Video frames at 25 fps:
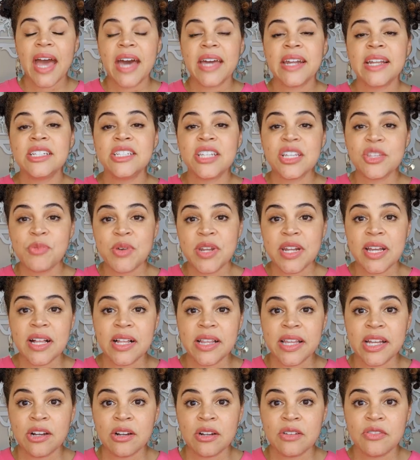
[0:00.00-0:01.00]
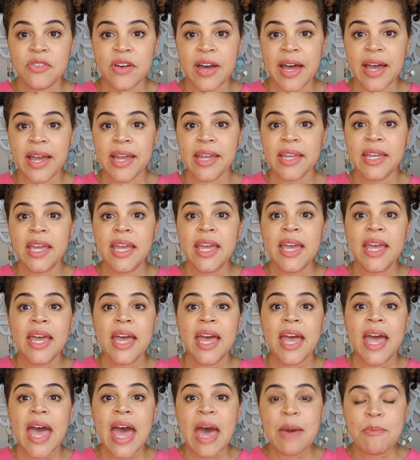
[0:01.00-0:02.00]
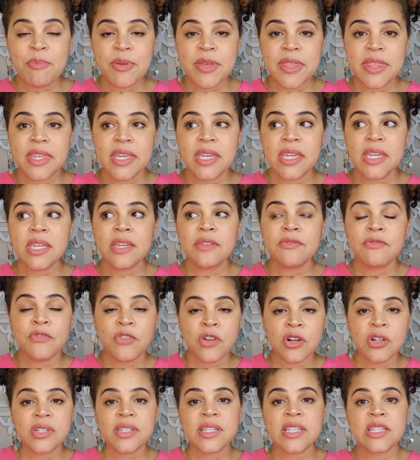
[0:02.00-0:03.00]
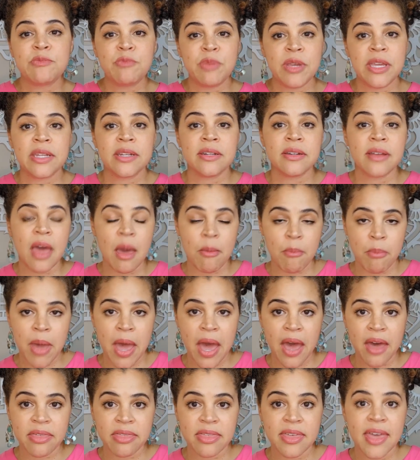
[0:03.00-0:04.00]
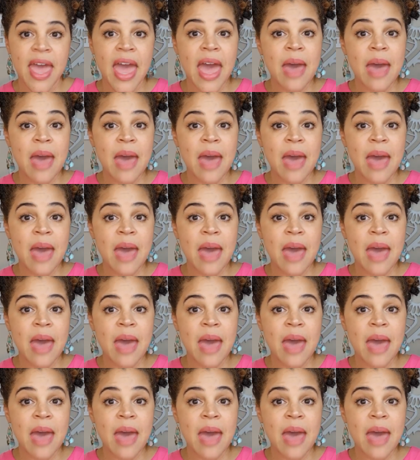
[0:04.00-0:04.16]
And I just want to clarify, Empathy versus being an empath.